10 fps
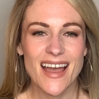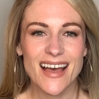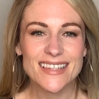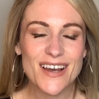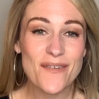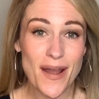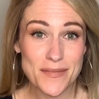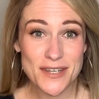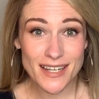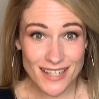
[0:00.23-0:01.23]
Hello,
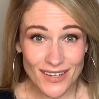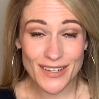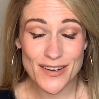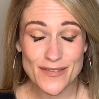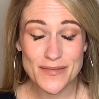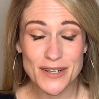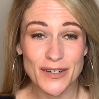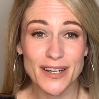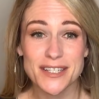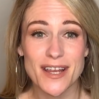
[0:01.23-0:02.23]
I'm Chantel here from
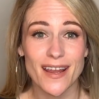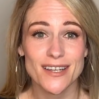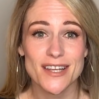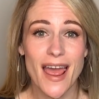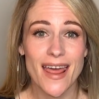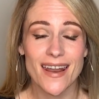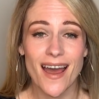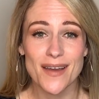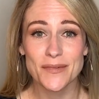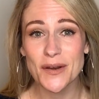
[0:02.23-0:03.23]
Sugaring Change, and
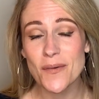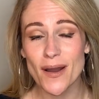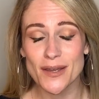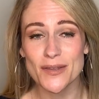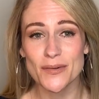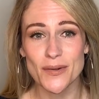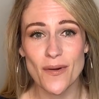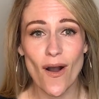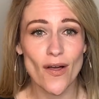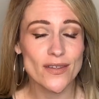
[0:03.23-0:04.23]
I'm going to walk you through
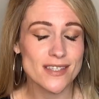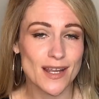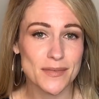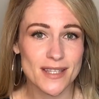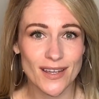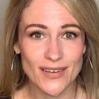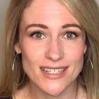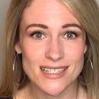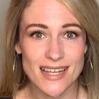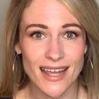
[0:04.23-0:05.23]
all the steps that you
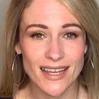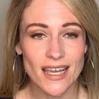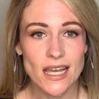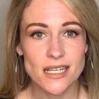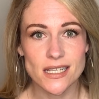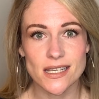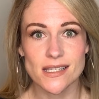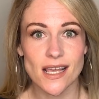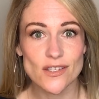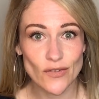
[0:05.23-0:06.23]
need to take to
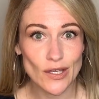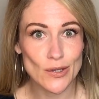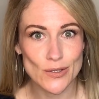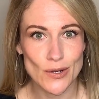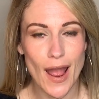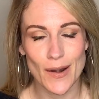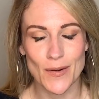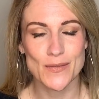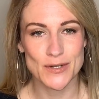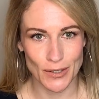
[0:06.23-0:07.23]
successfully use your
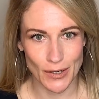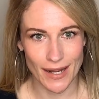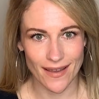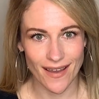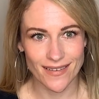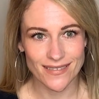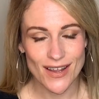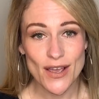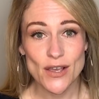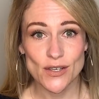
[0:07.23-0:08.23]
at-home sugaring kit.
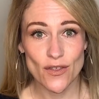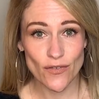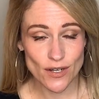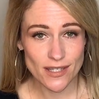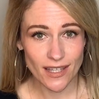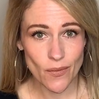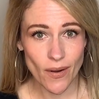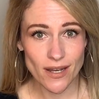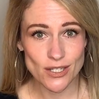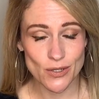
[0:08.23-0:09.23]
So the first thing you
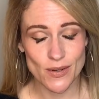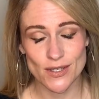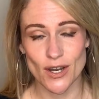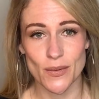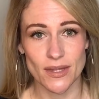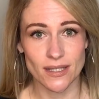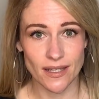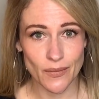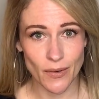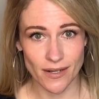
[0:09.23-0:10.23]
want to do is start with a
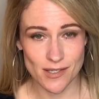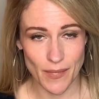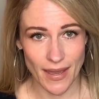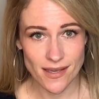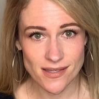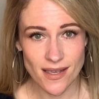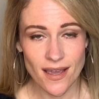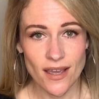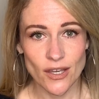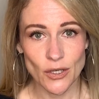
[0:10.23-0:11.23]
clean workspace.
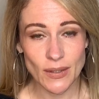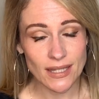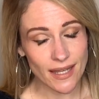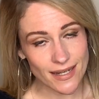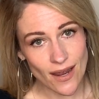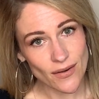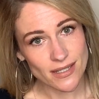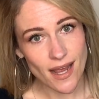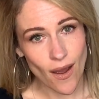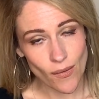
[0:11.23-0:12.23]
You can lay down a
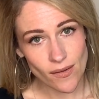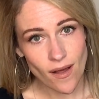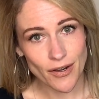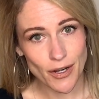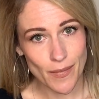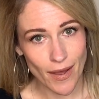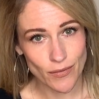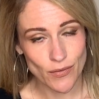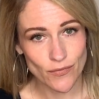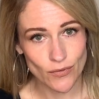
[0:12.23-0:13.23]
towel on your
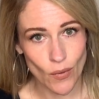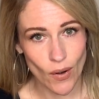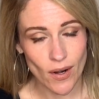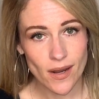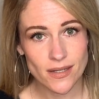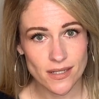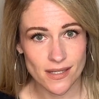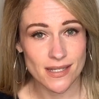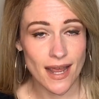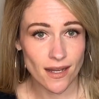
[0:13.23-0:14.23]
bathroom floor to
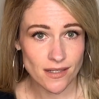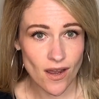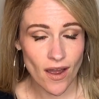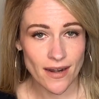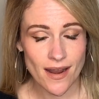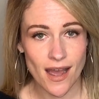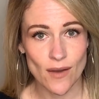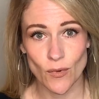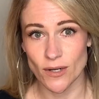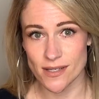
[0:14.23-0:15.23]
stand on
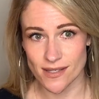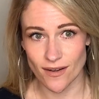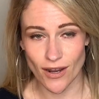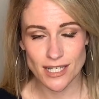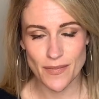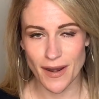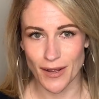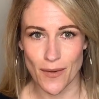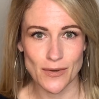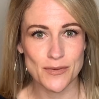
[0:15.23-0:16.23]
or to sit on,
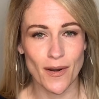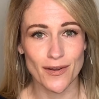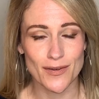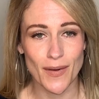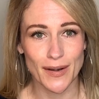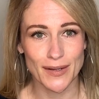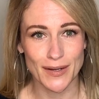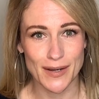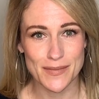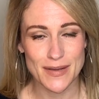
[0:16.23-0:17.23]
depending on which part of the body you're
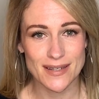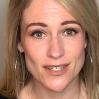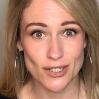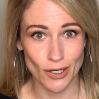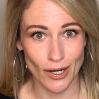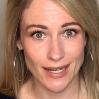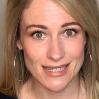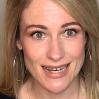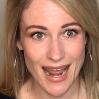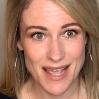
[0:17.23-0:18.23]
going to be sugaring
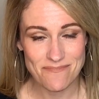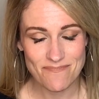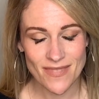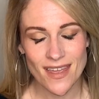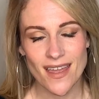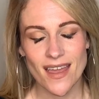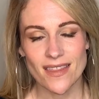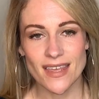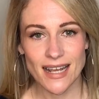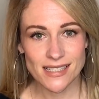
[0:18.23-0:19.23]
today.
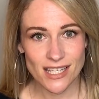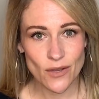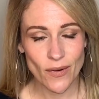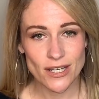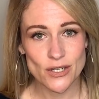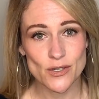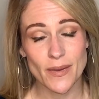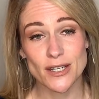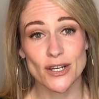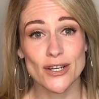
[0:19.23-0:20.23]
The next thing you want to do is
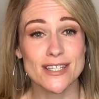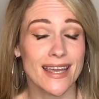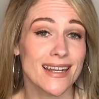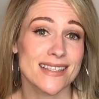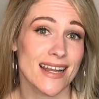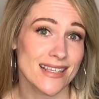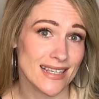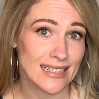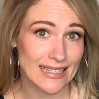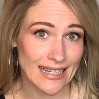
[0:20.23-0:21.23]
make sure your skin is nice
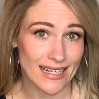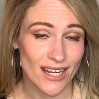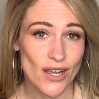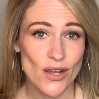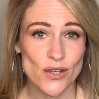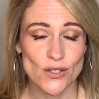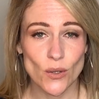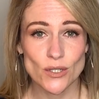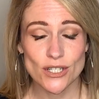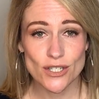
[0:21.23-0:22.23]
and clean.
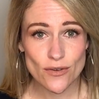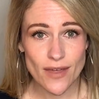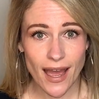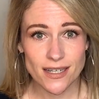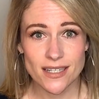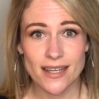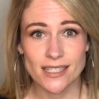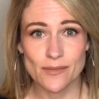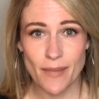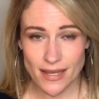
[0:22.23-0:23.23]
So to do that,
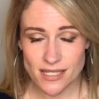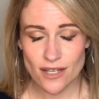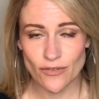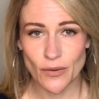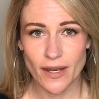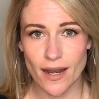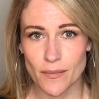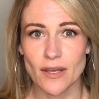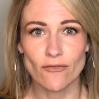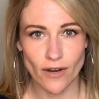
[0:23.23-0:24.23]
it's best if you can
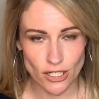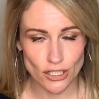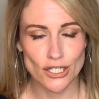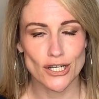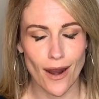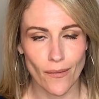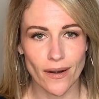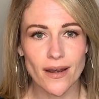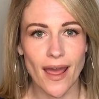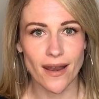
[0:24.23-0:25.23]
be freshly
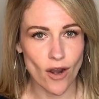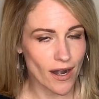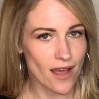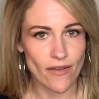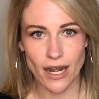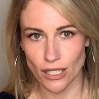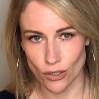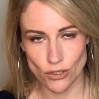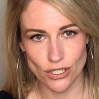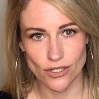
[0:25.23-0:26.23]
showered and not have any
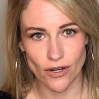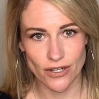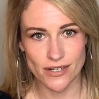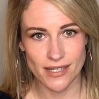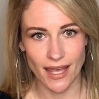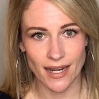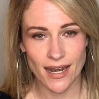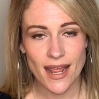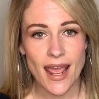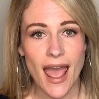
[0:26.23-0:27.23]
lotion on your skin.
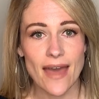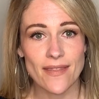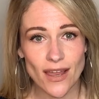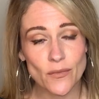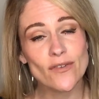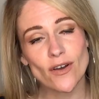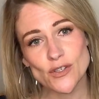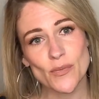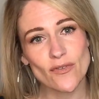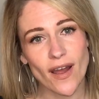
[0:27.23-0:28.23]
And then we've
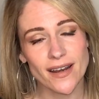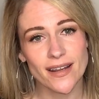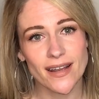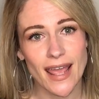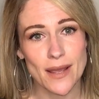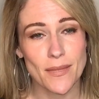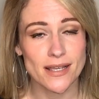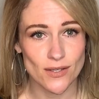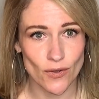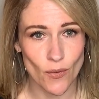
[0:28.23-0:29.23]
also provided a
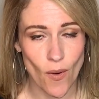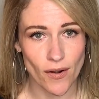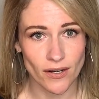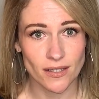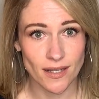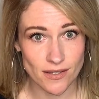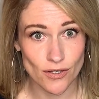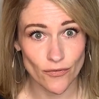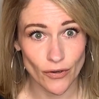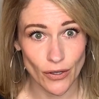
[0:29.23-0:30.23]
micellar water
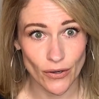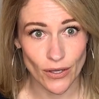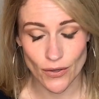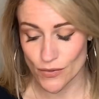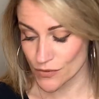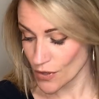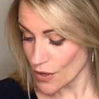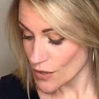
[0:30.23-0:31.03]
cleanser for you to use.